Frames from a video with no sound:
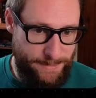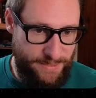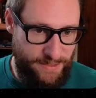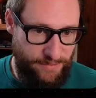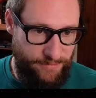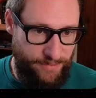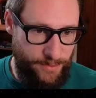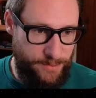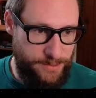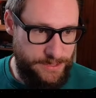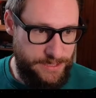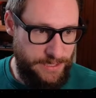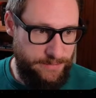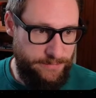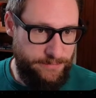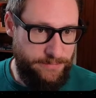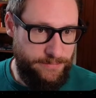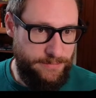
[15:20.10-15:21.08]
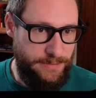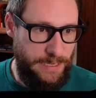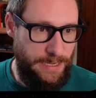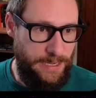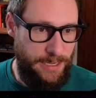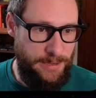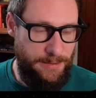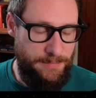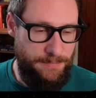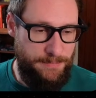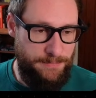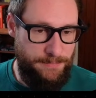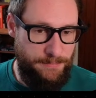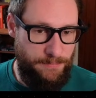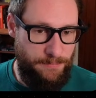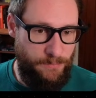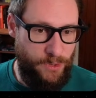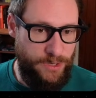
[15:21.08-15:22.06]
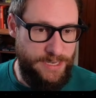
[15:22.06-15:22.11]
focused on.
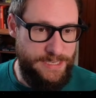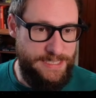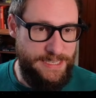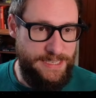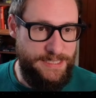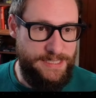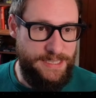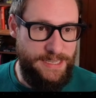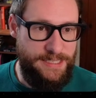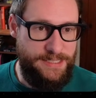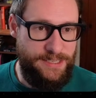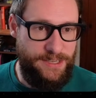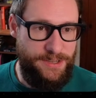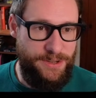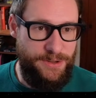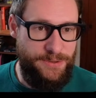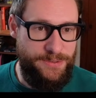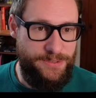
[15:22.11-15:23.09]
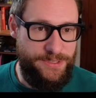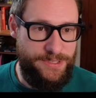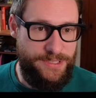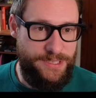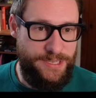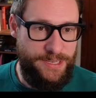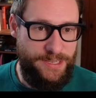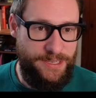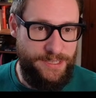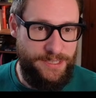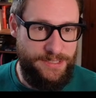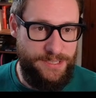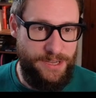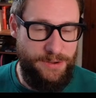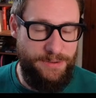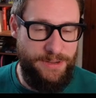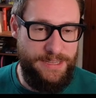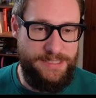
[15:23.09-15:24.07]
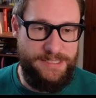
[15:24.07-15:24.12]
What I did is
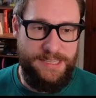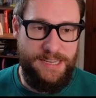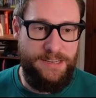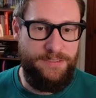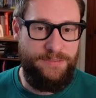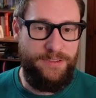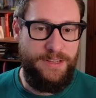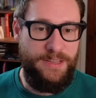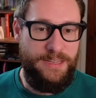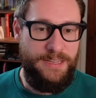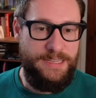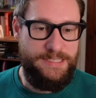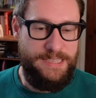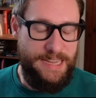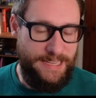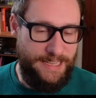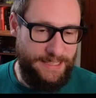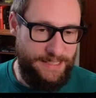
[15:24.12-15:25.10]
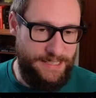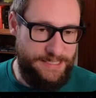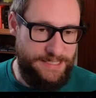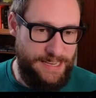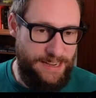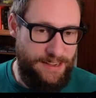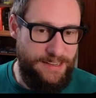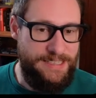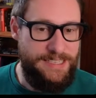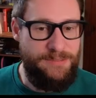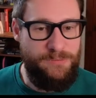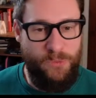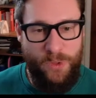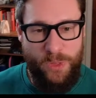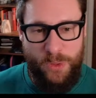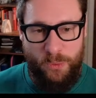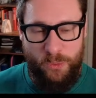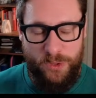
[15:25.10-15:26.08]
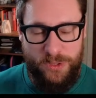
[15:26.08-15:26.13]
so instead of taking this out, I didn't
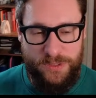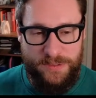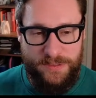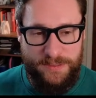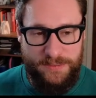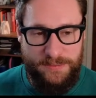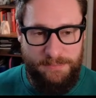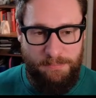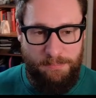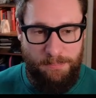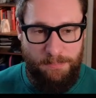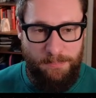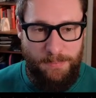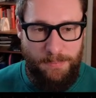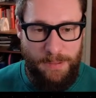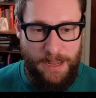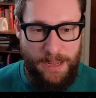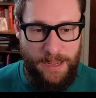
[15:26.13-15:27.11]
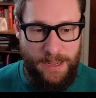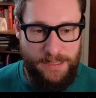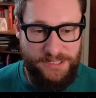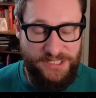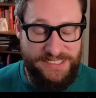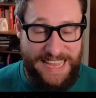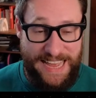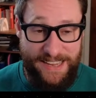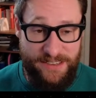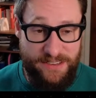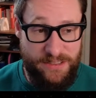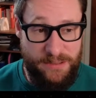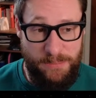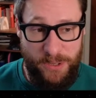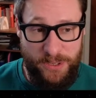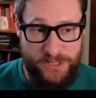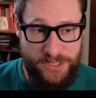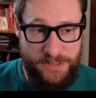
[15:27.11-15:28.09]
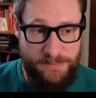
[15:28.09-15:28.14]
want the wooden stand at the
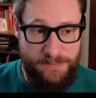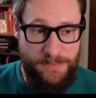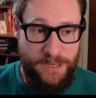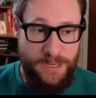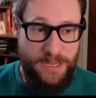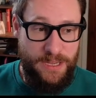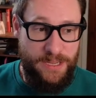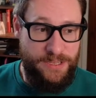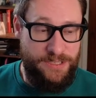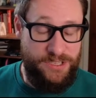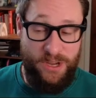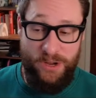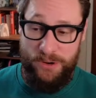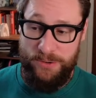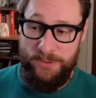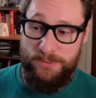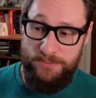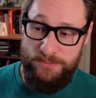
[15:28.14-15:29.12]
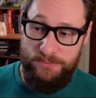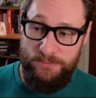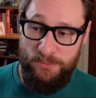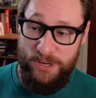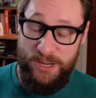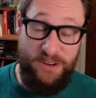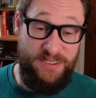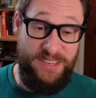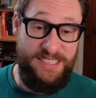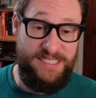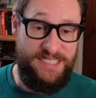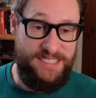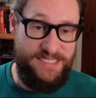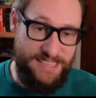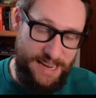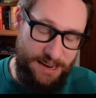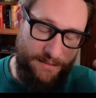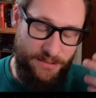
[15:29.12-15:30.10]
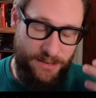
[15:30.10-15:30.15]
bottom. So we don't need to
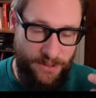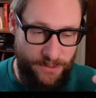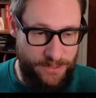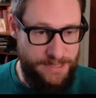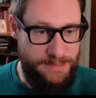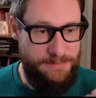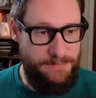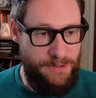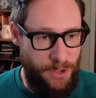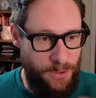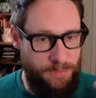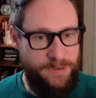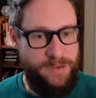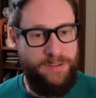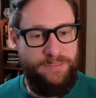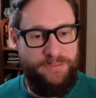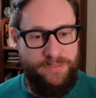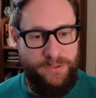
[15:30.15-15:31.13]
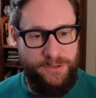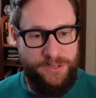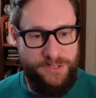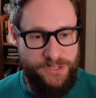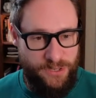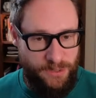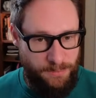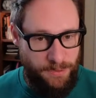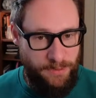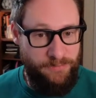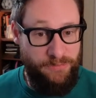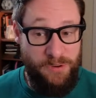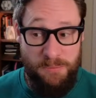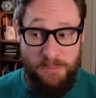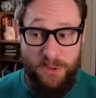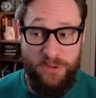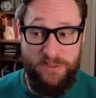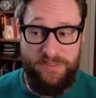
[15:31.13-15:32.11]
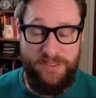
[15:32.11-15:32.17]
download it, open up Photoshop and
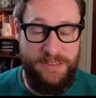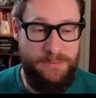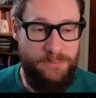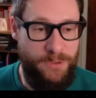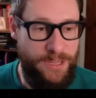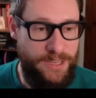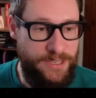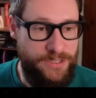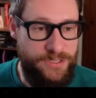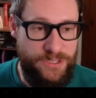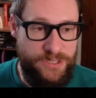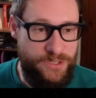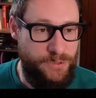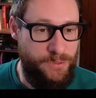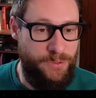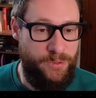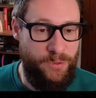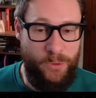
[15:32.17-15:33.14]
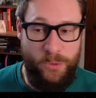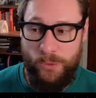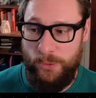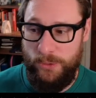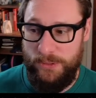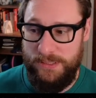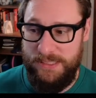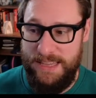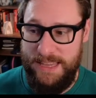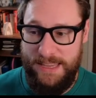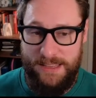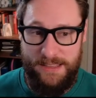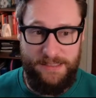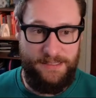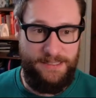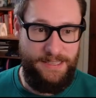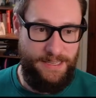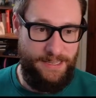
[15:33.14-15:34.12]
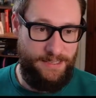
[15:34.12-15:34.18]
remove it. We can just do it all here
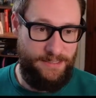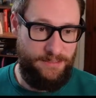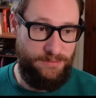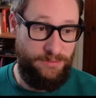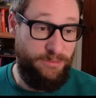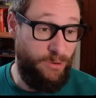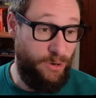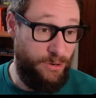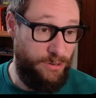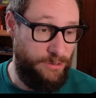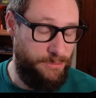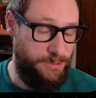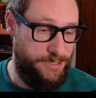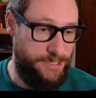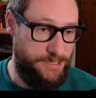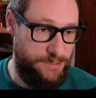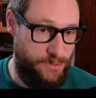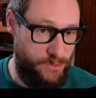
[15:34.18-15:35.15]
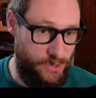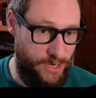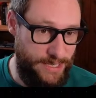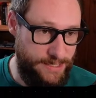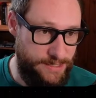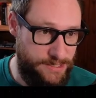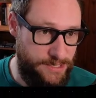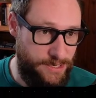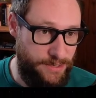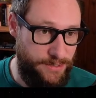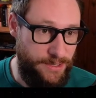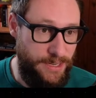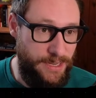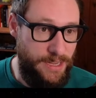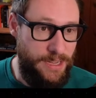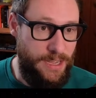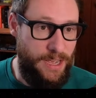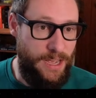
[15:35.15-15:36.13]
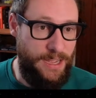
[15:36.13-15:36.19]
in Flora, which is great. So
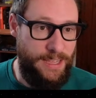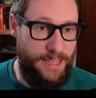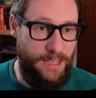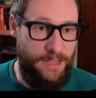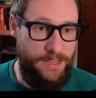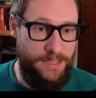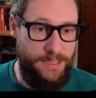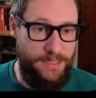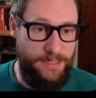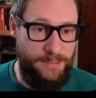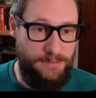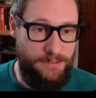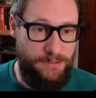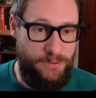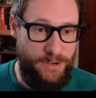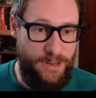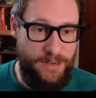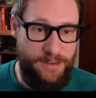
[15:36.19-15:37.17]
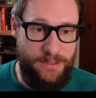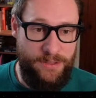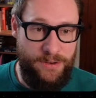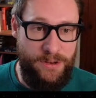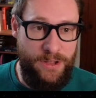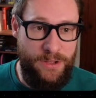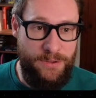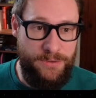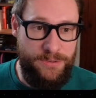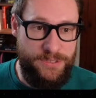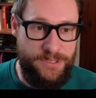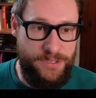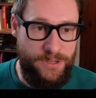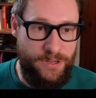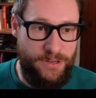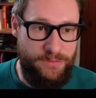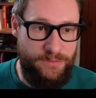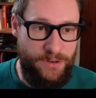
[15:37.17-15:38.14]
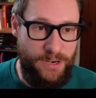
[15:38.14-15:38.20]
I create another node, so you
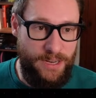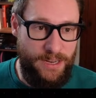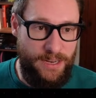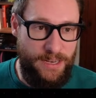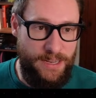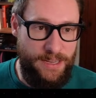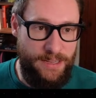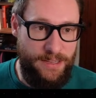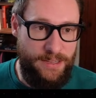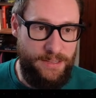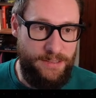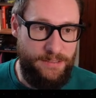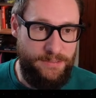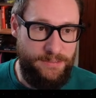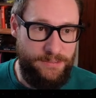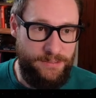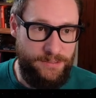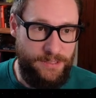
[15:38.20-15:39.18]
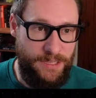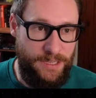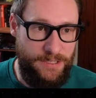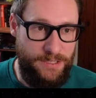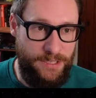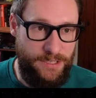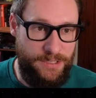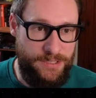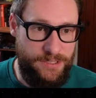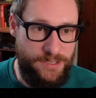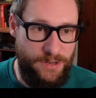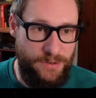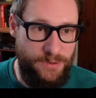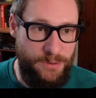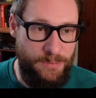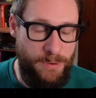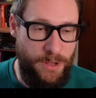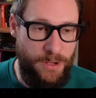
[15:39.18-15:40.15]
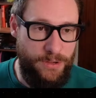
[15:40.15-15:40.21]
can right click and you can just go
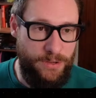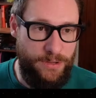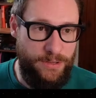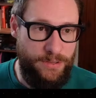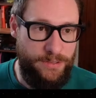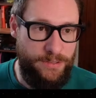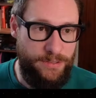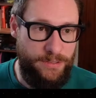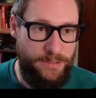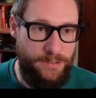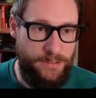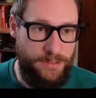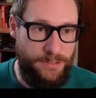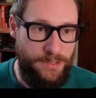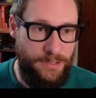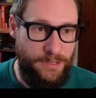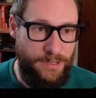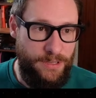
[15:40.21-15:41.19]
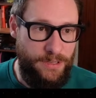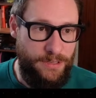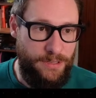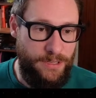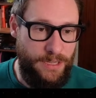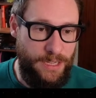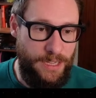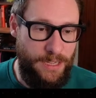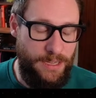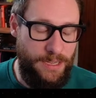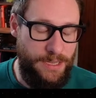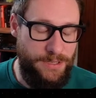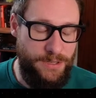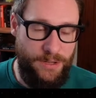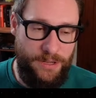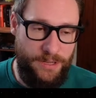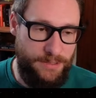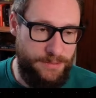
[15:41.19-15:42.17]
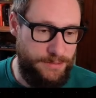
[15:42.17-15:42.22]
new block, and
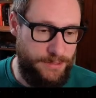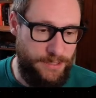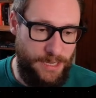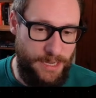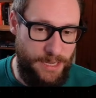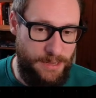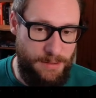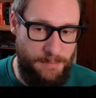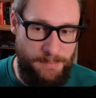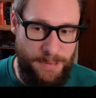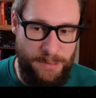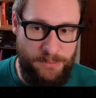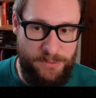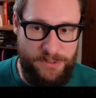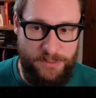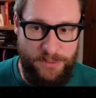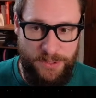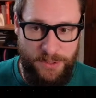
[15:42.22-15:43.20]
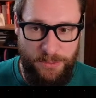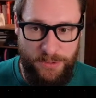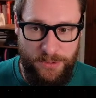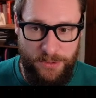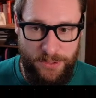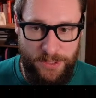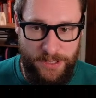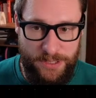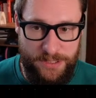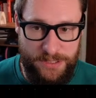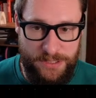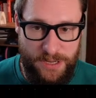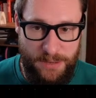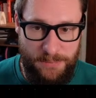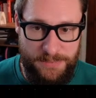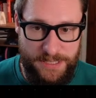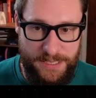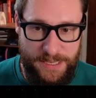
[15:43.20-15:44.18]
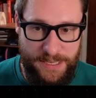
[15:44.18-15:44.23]
you can pick which one you want, or you can just
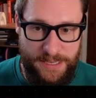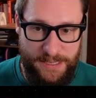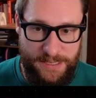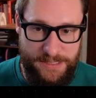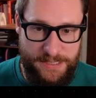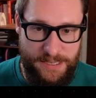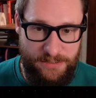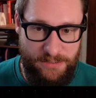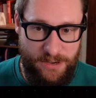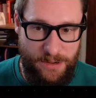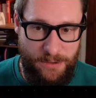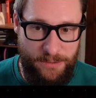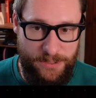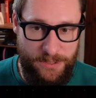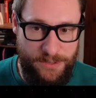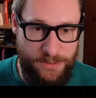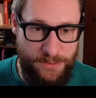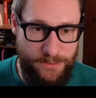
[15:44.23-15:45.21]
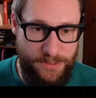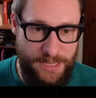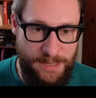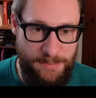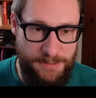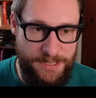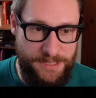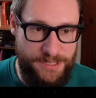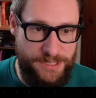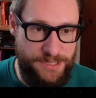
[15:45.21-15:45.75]
come to here and say, right, I want a new image